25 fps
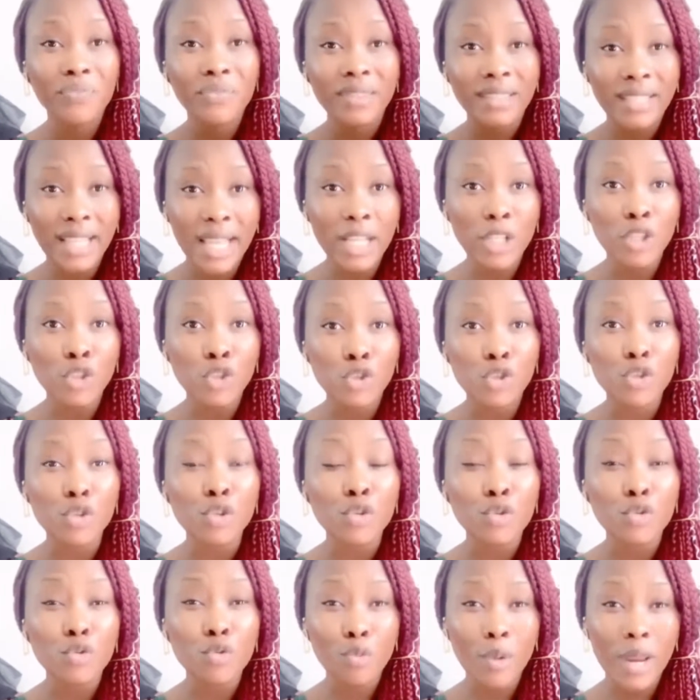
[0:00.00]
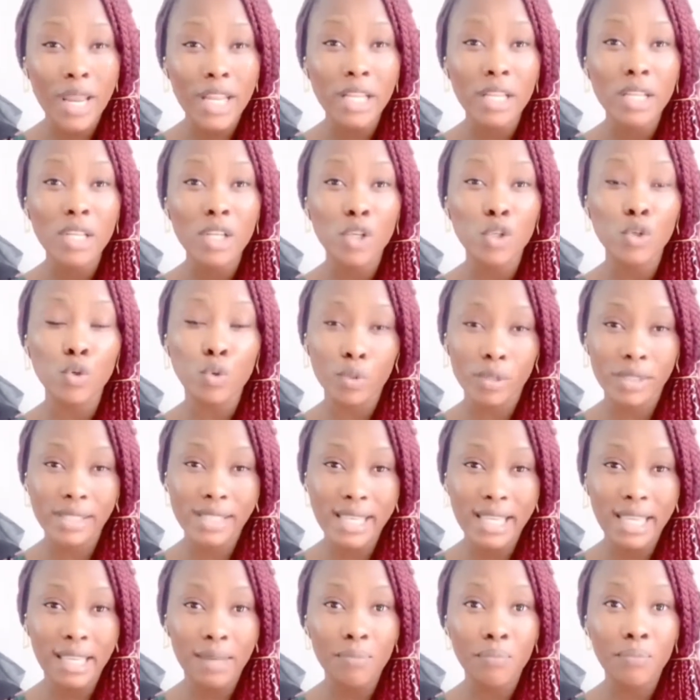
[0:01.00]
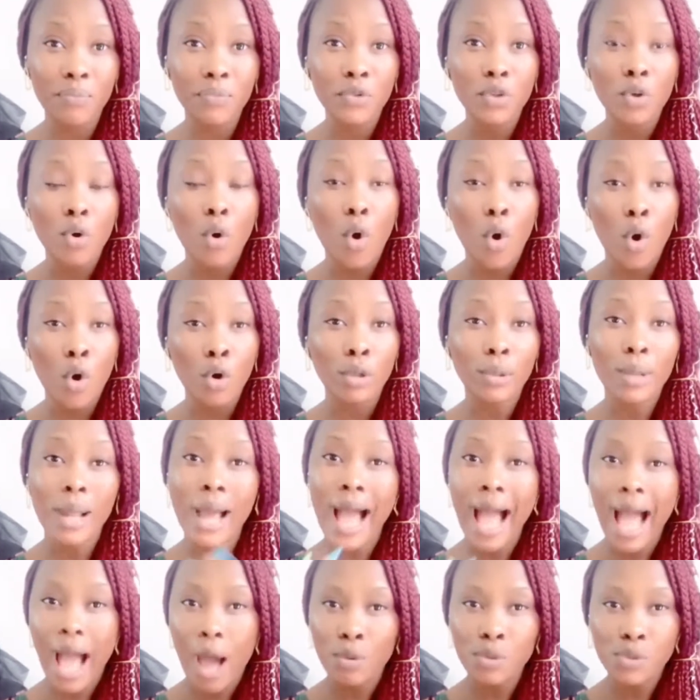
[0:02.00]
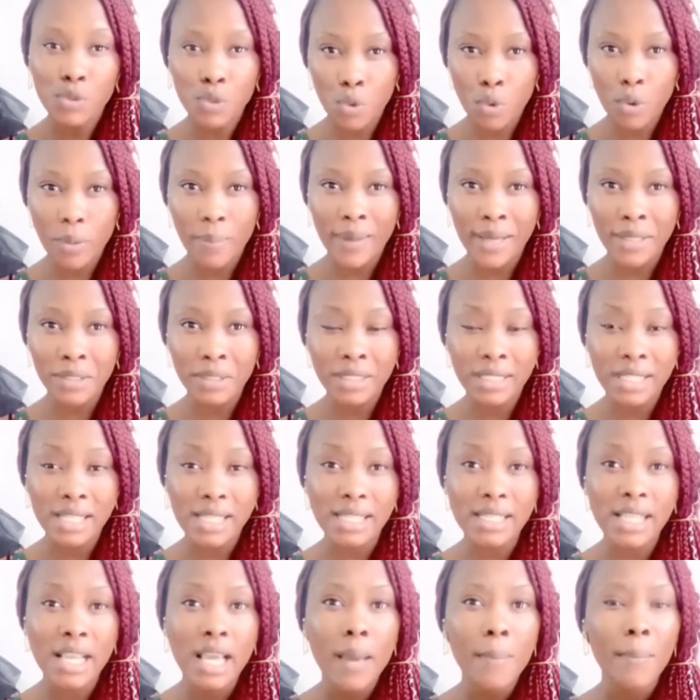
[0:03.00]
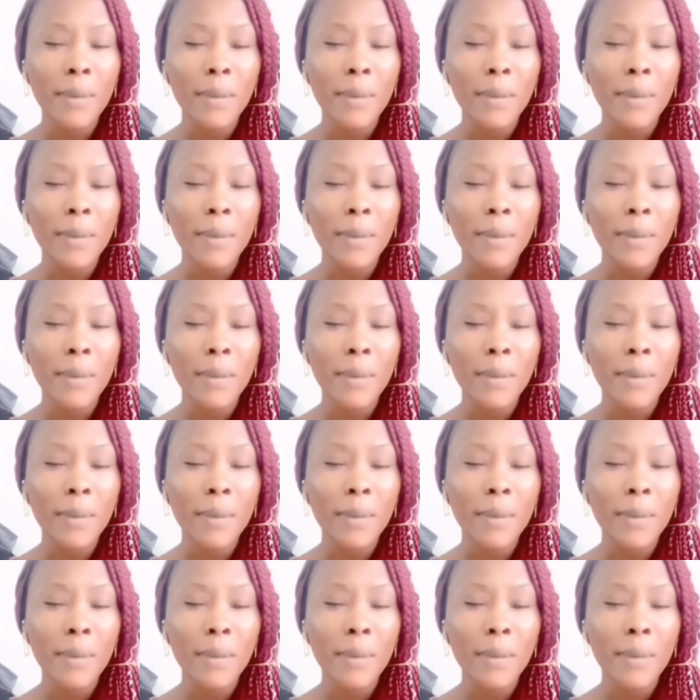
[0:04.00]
then you should train your team on how to go about this,